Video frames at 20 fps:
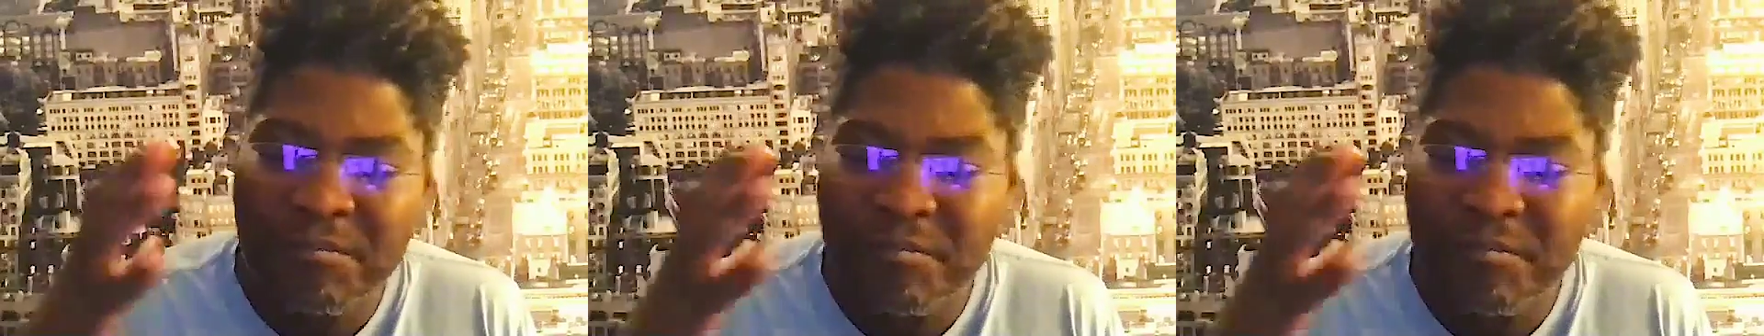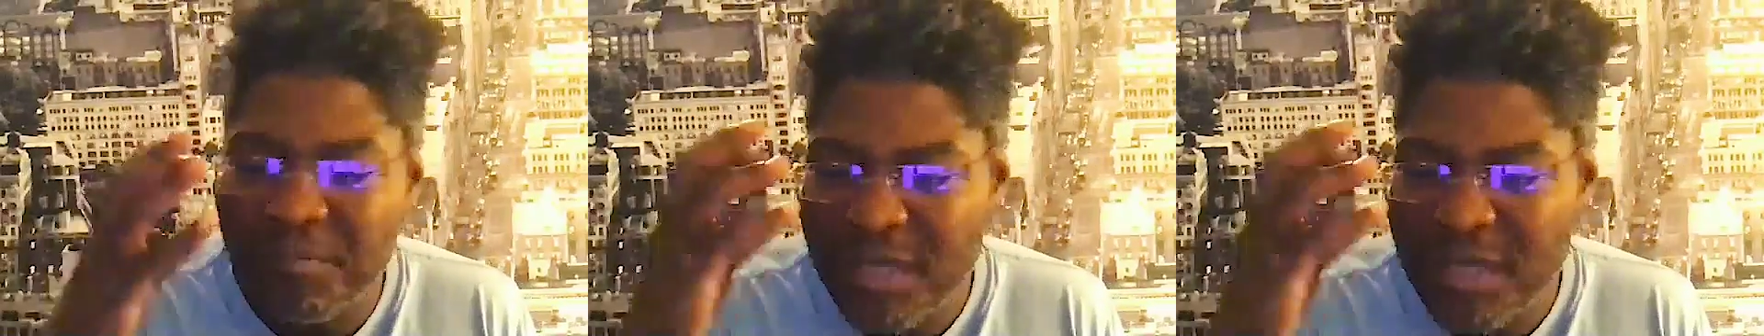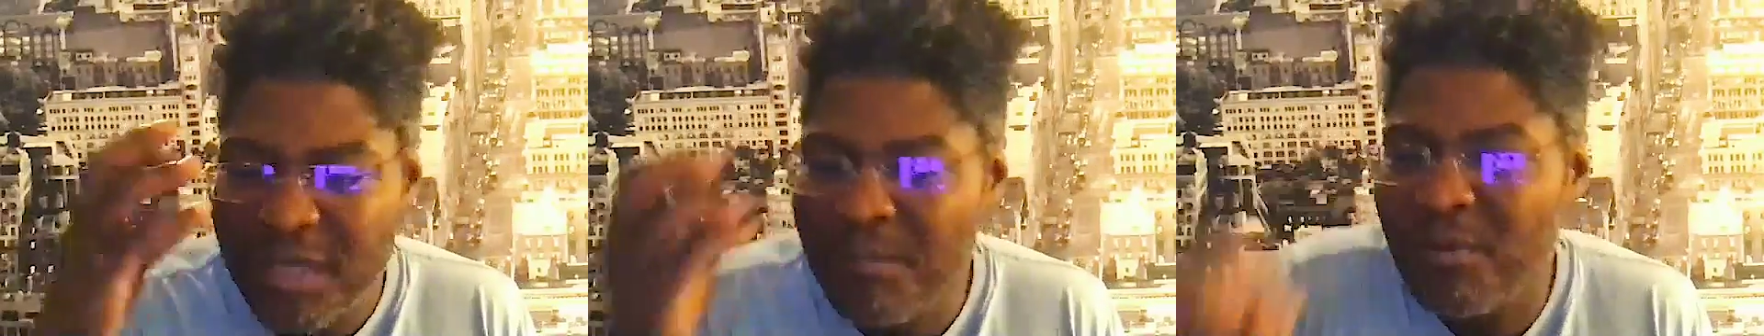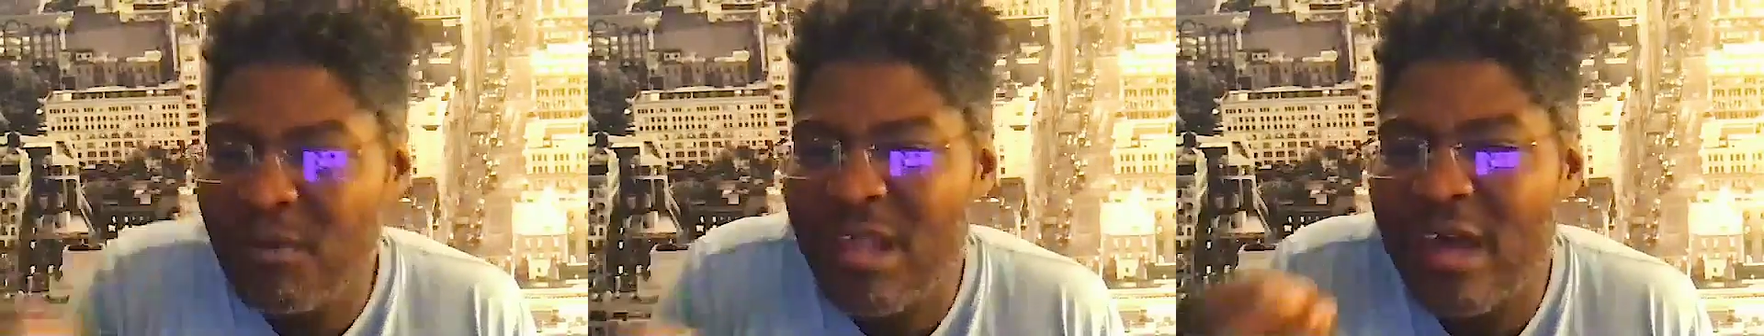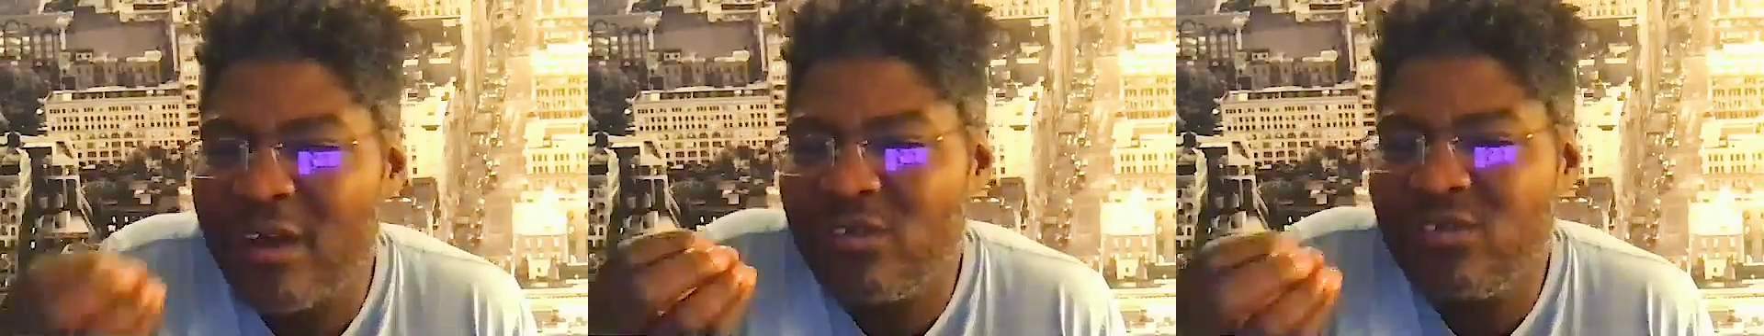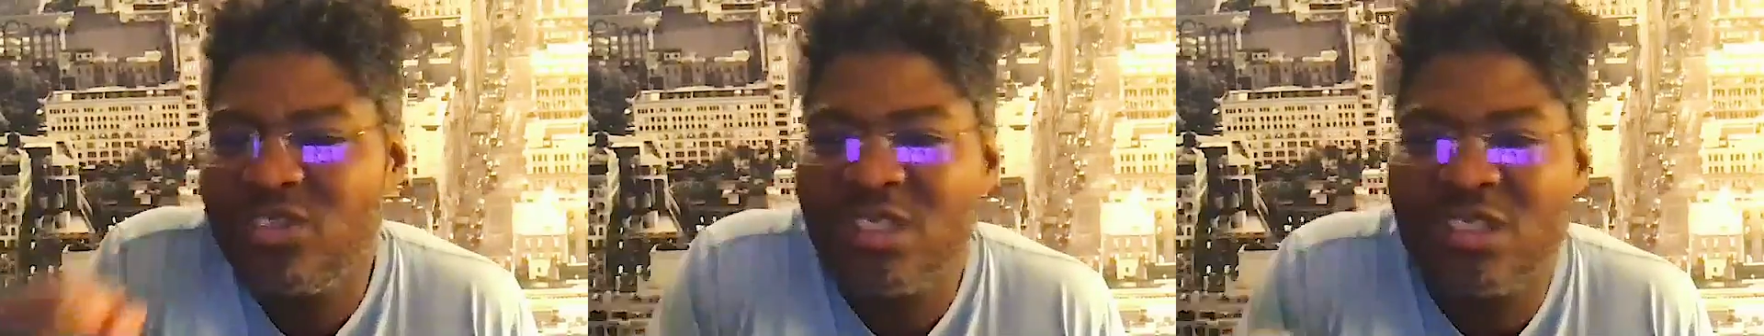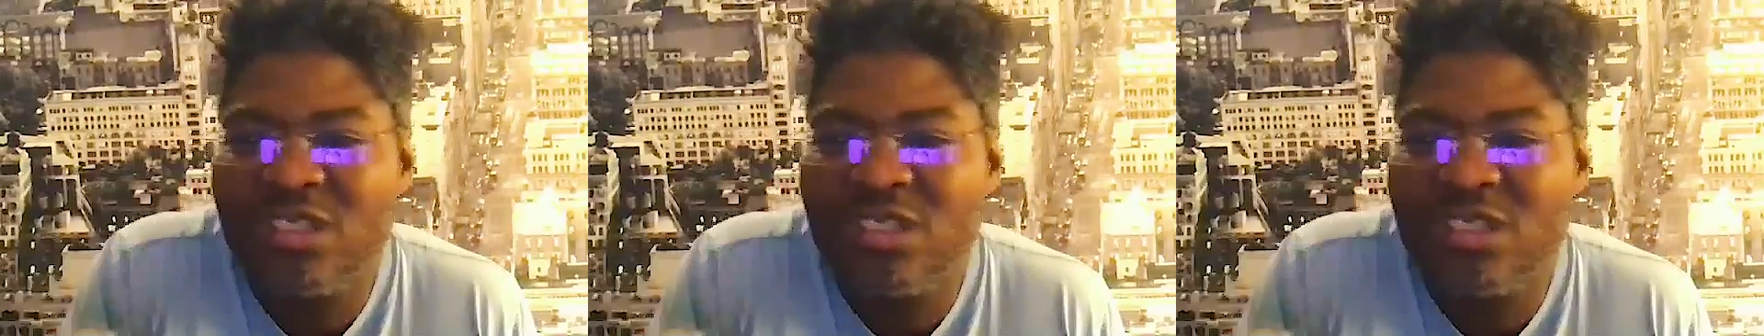people that are
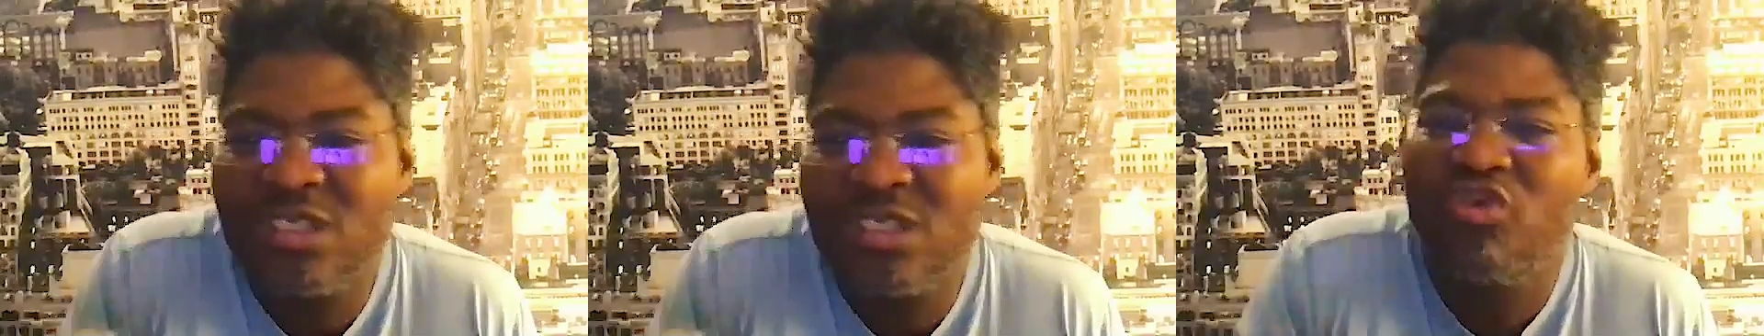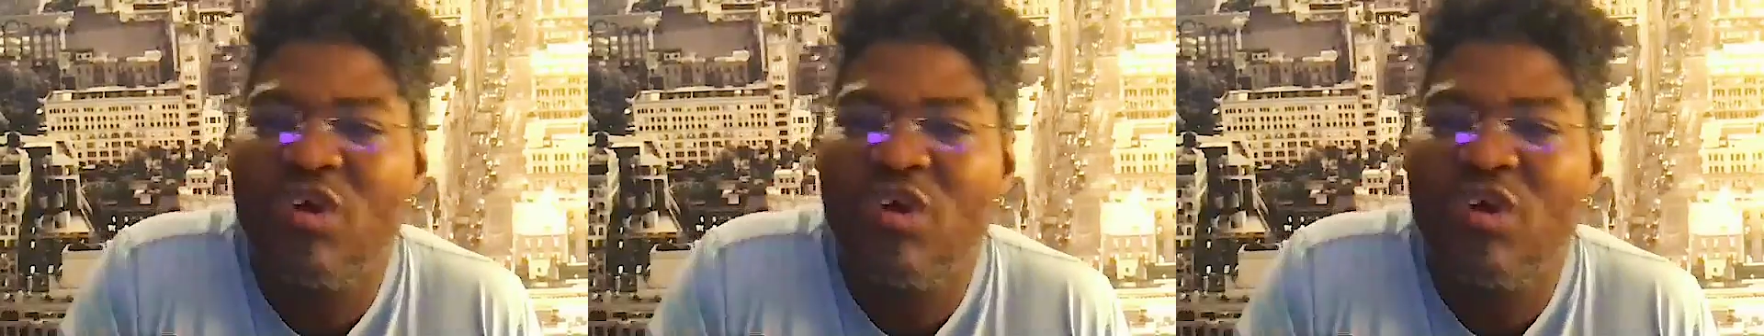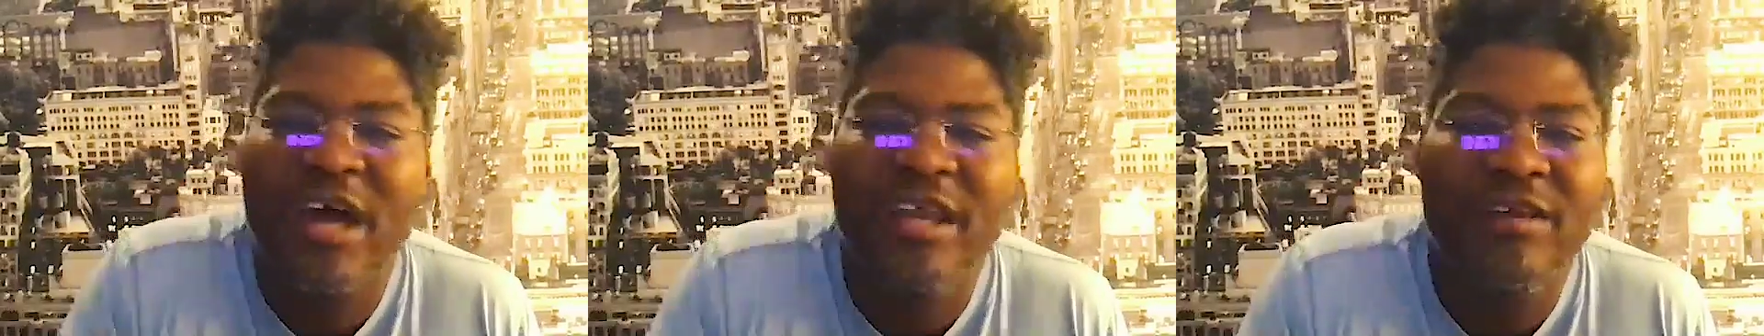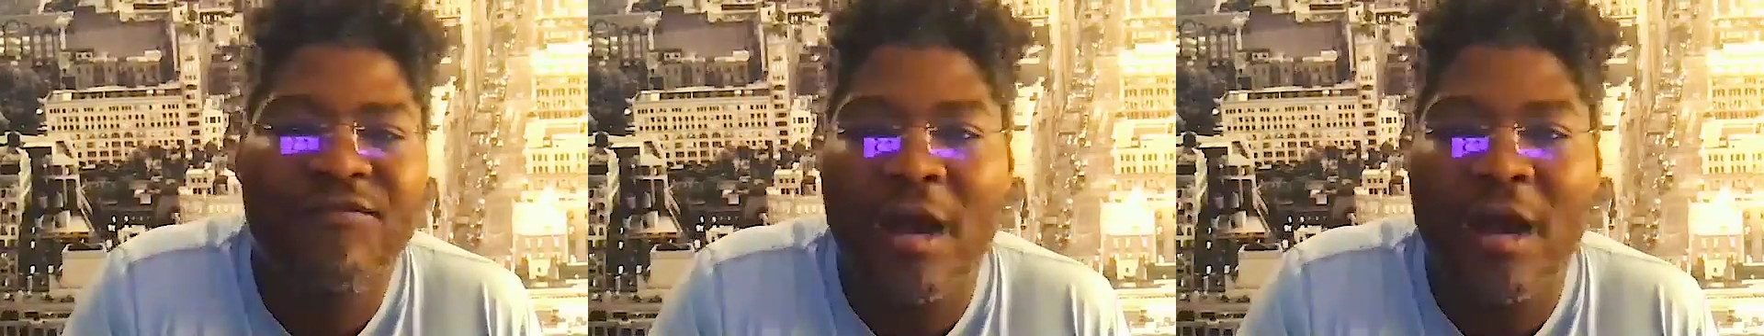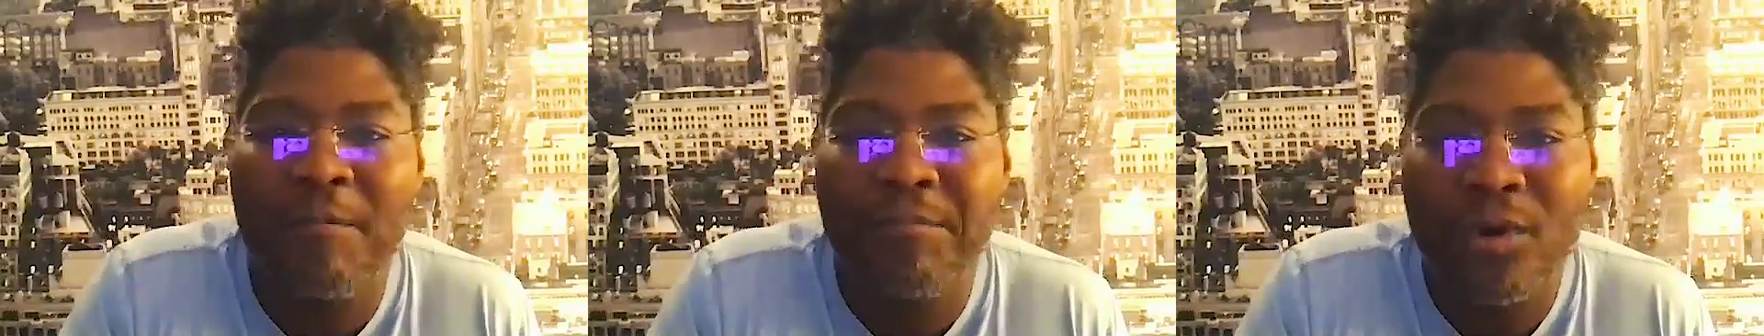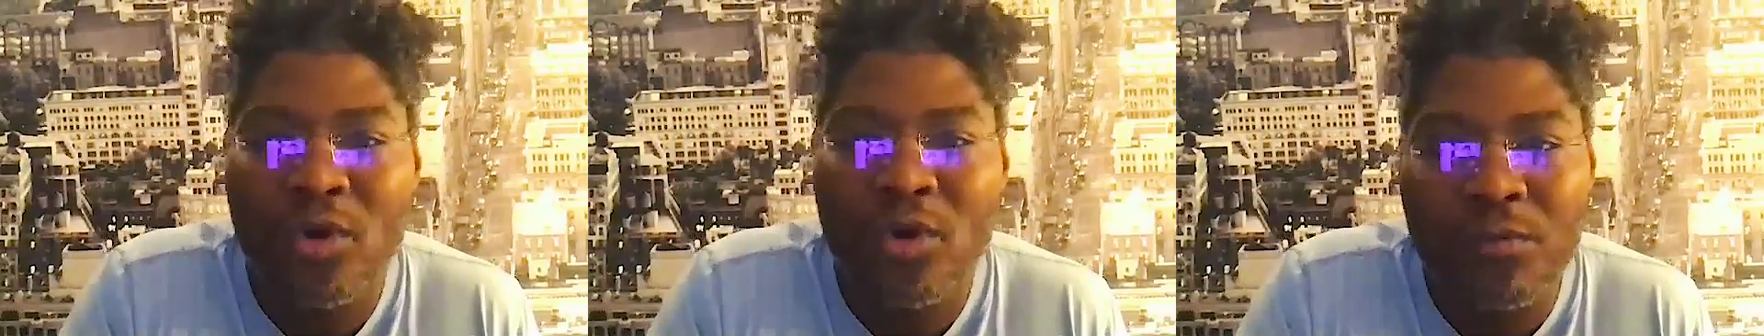just trying to find